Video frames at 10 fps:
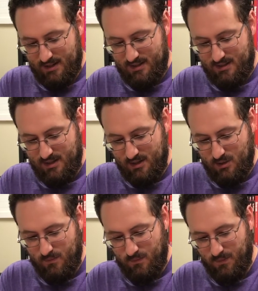
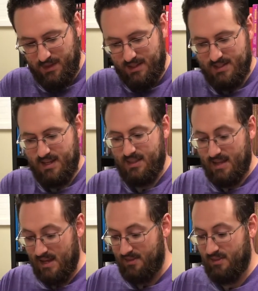So it's got
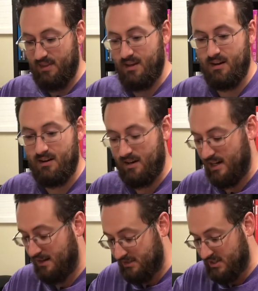that in there, and
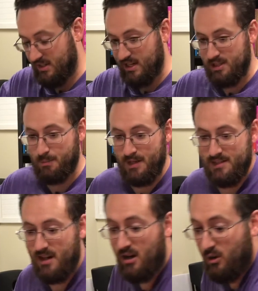I've still got
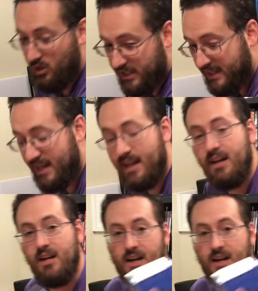space. Oh, look at that!